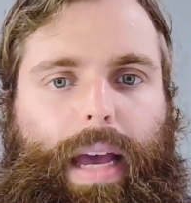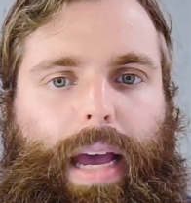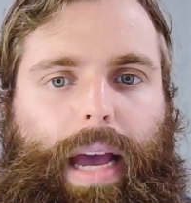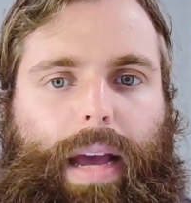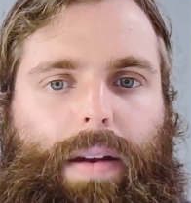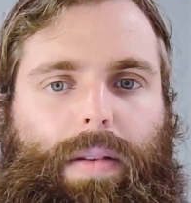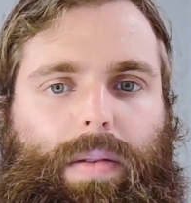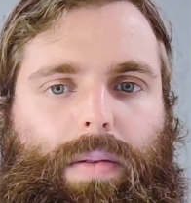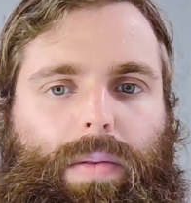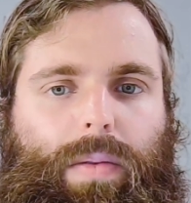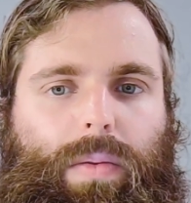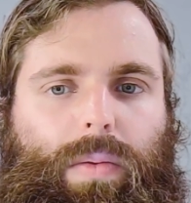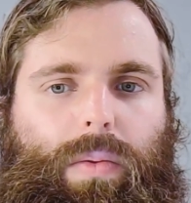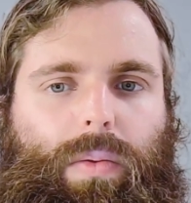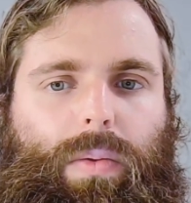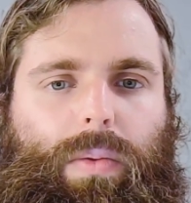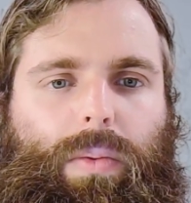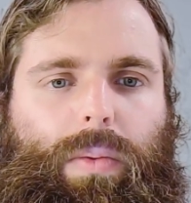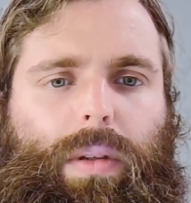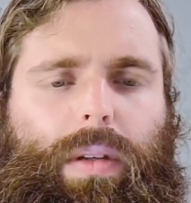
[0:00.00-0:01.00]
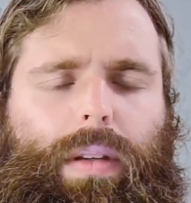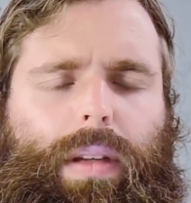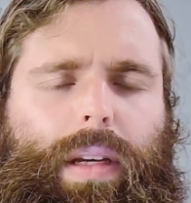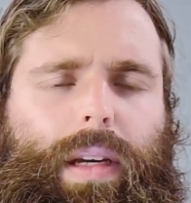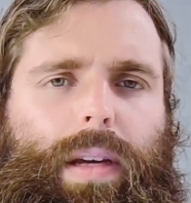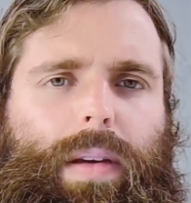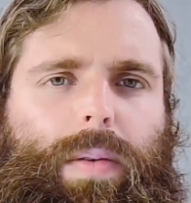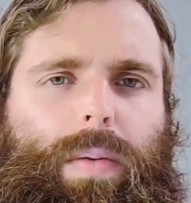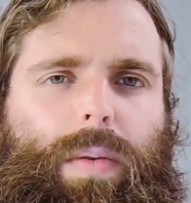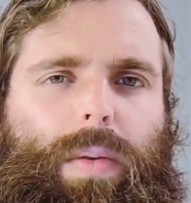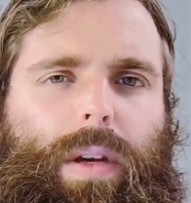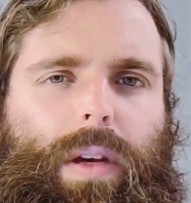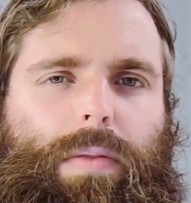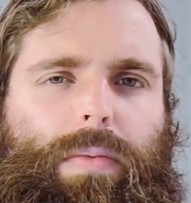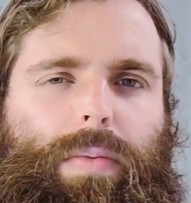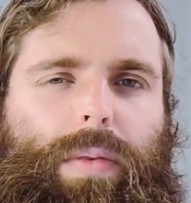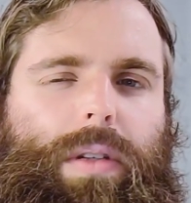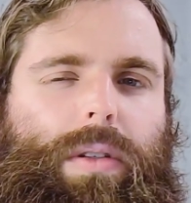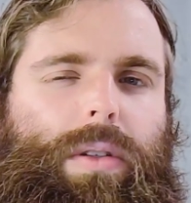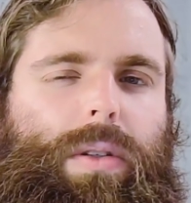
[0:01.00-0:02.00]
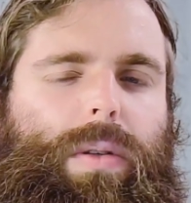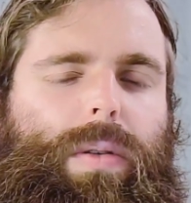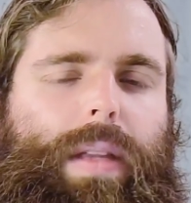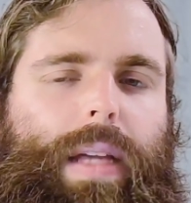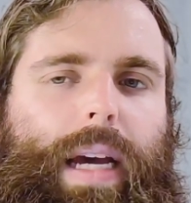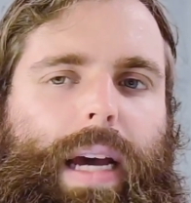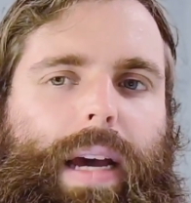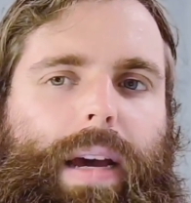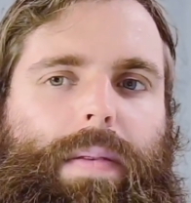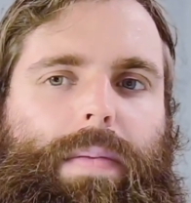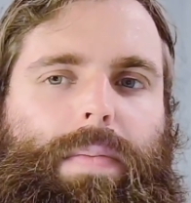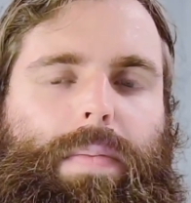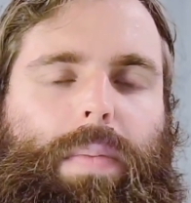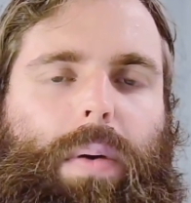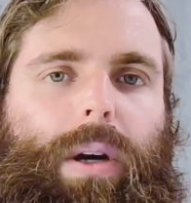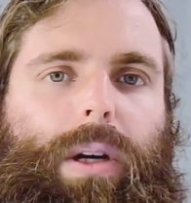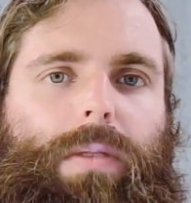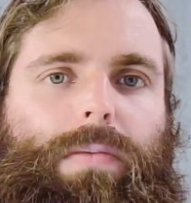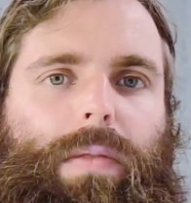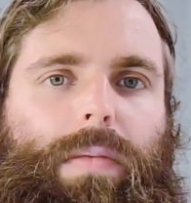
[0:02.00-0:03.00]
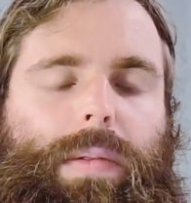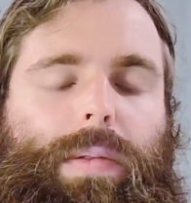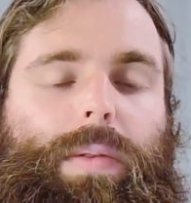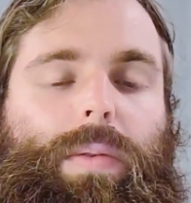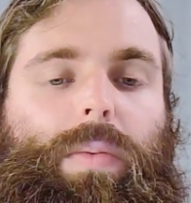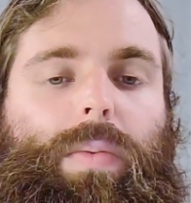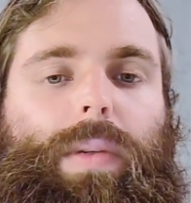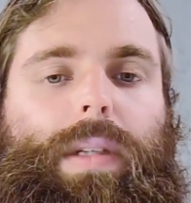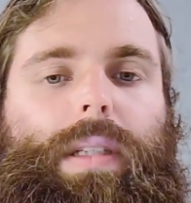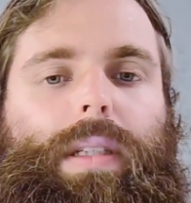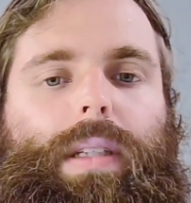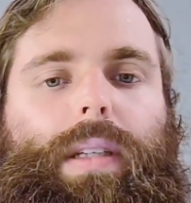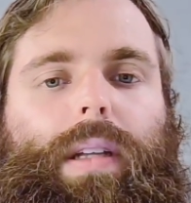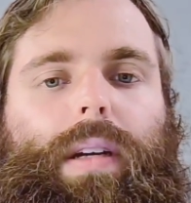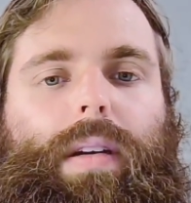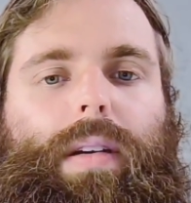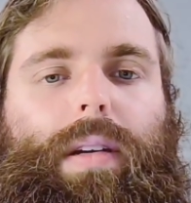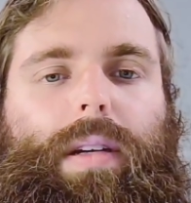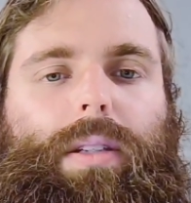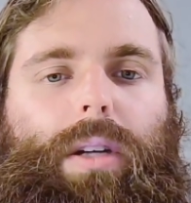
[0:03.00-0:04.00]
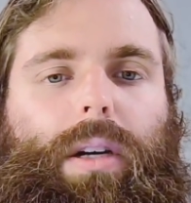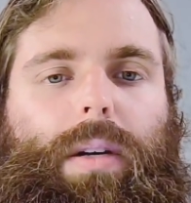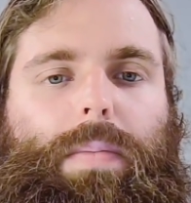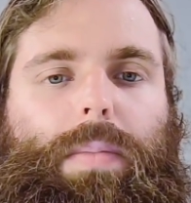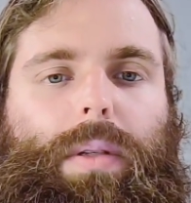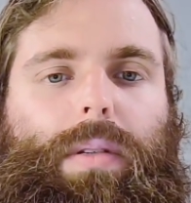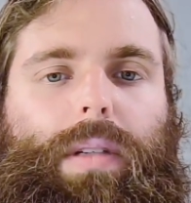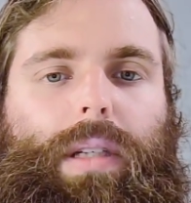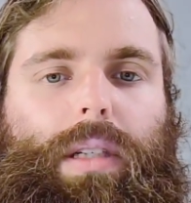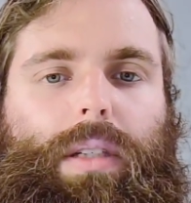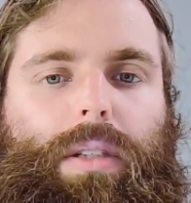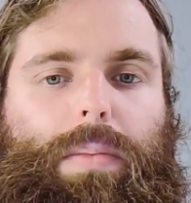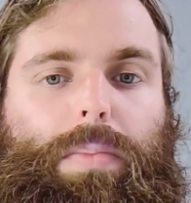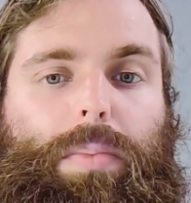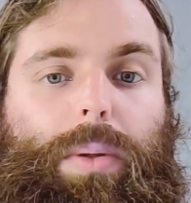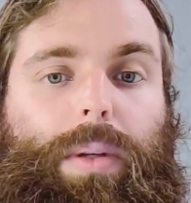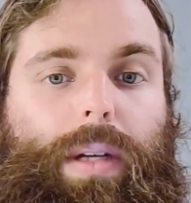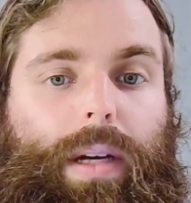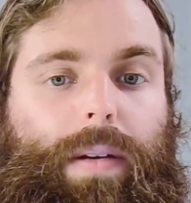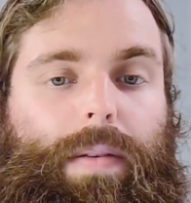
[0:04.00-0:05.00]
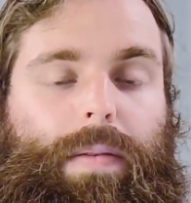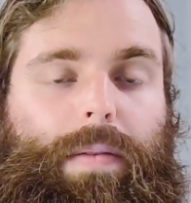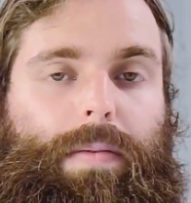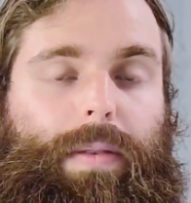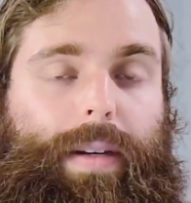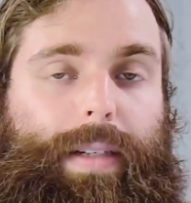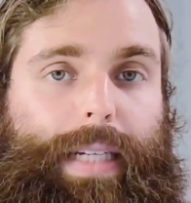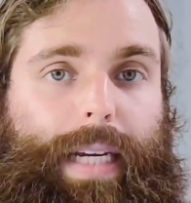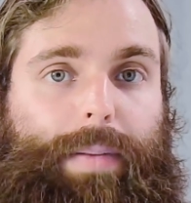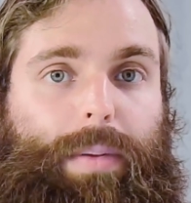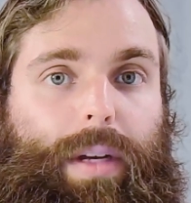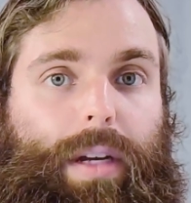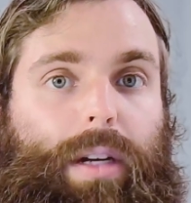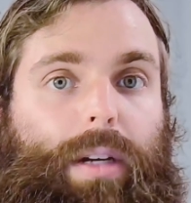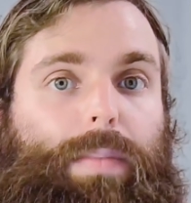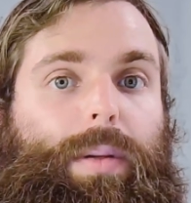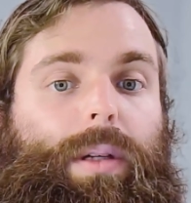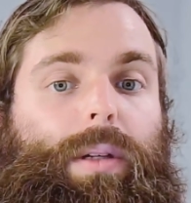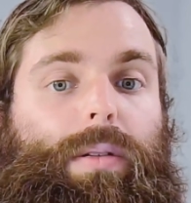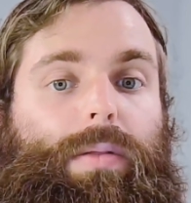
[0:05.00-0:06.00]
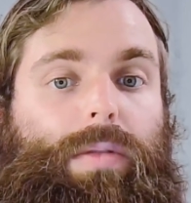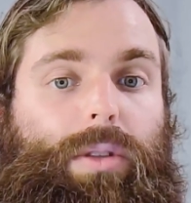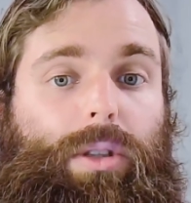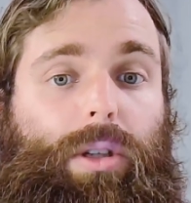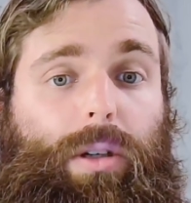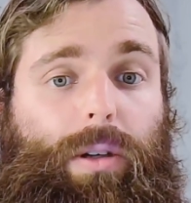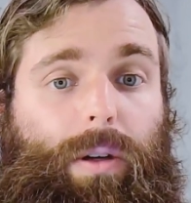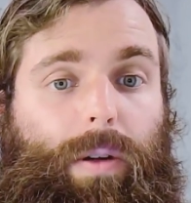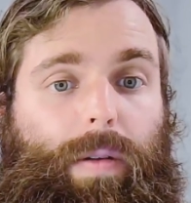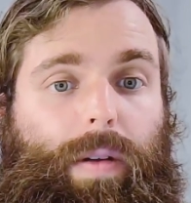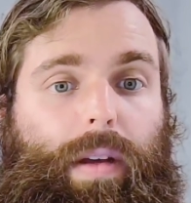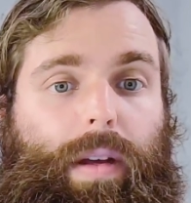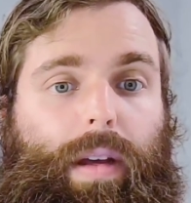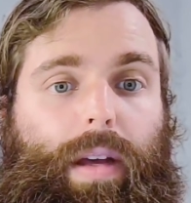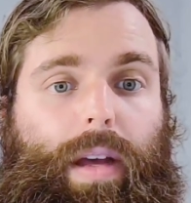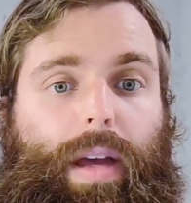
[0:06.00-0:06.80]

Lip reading: And really, if we do that, part of what we would risk there is our ability to put it, for example, in a peer-reviewed journal.